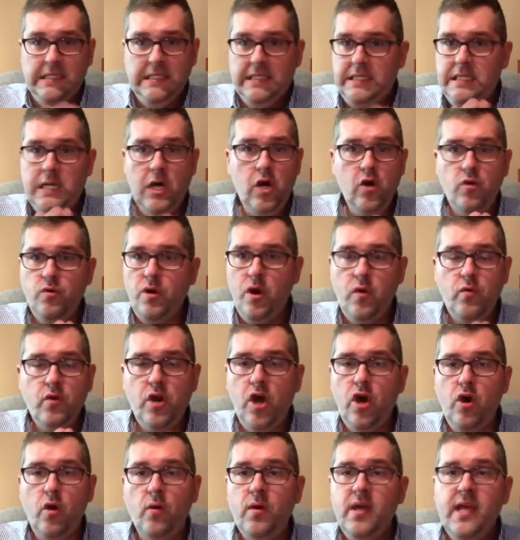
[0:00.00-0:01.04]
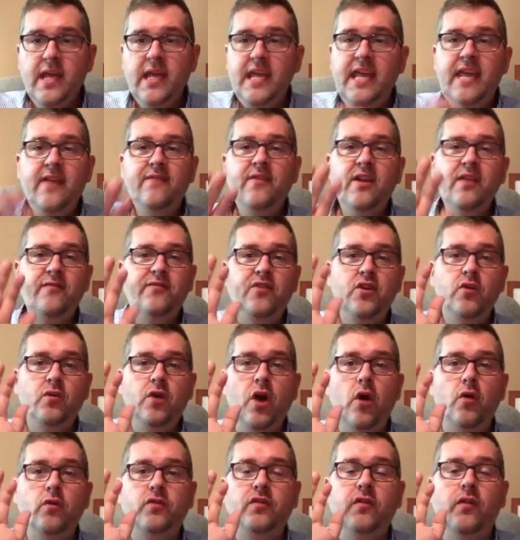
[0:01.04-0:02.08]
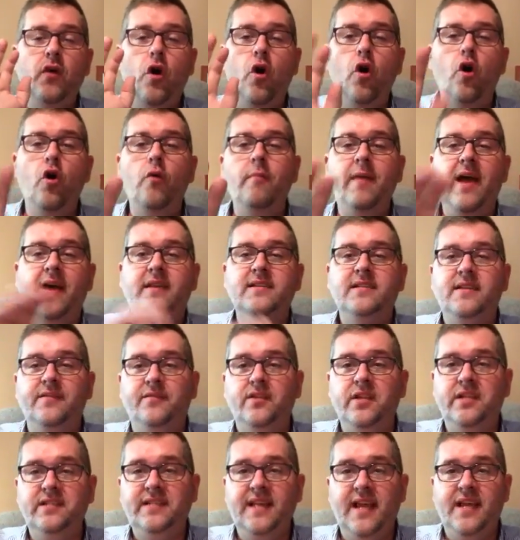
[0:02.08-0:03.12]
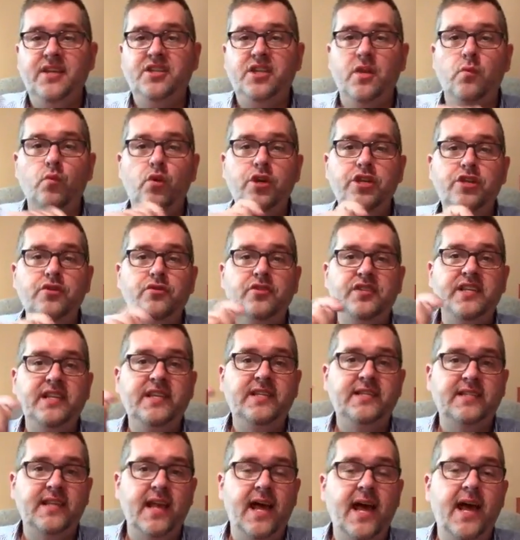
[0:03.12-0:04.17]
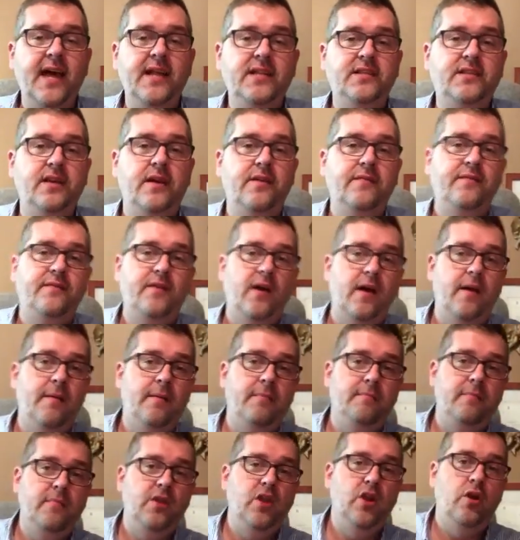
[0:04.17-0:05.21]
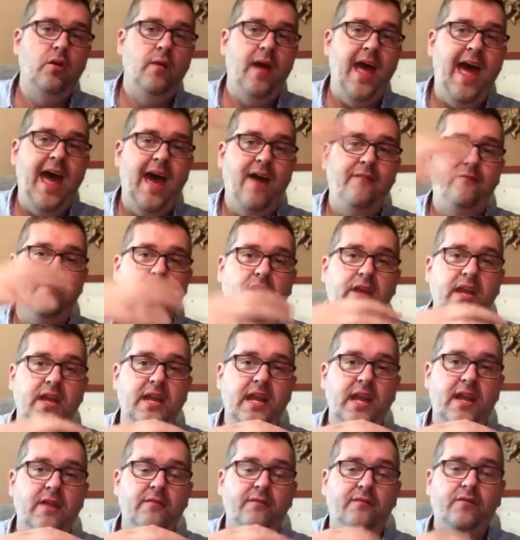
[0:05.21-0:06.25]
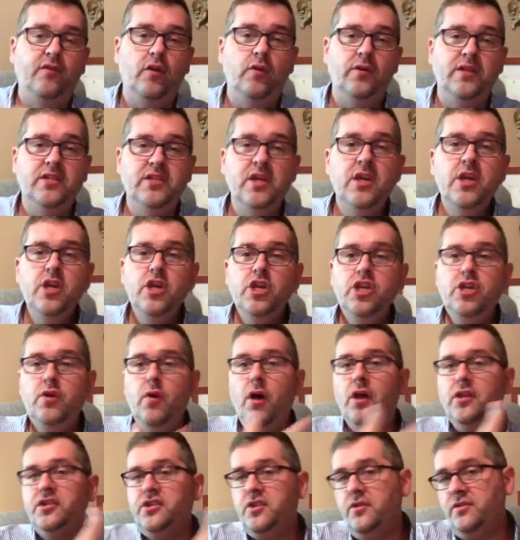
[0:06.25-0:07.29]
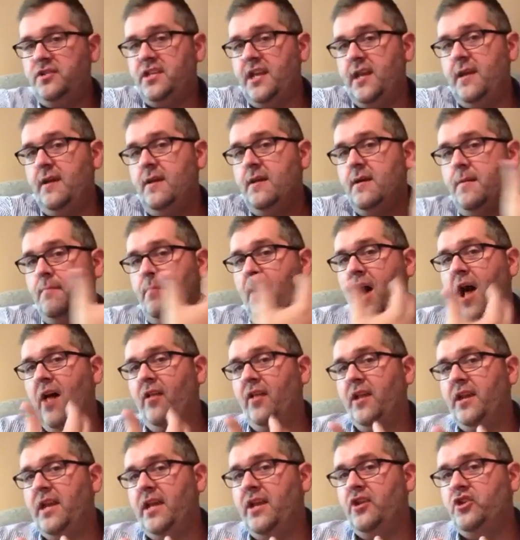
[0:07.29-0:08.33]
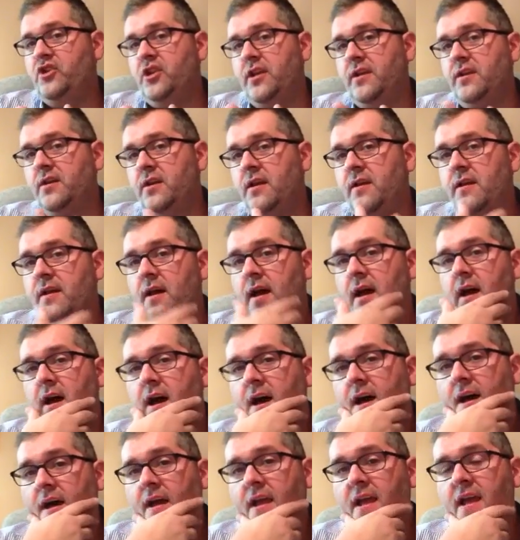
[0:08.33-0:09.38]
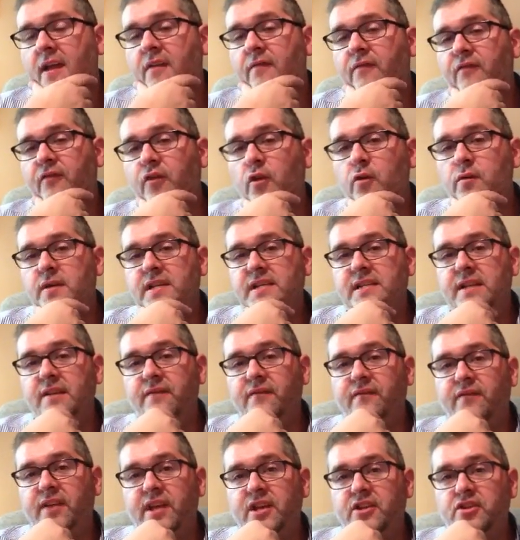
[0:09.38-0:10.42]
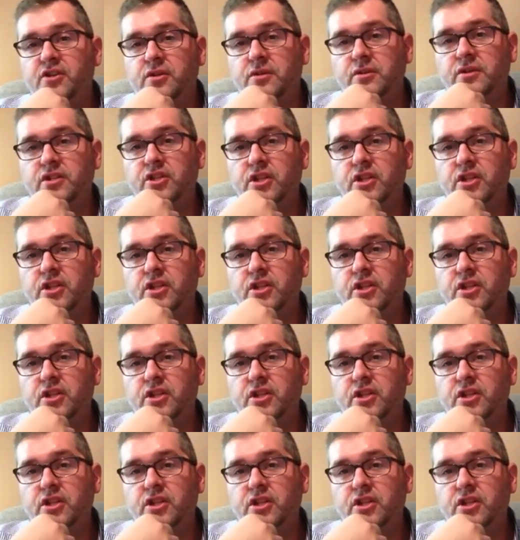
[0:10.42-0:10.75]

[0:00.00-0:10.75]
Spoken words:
No, no, no. Even if you go to the Olmec civilization, where you see signs of, African influence, you also see Polynesian influence and features.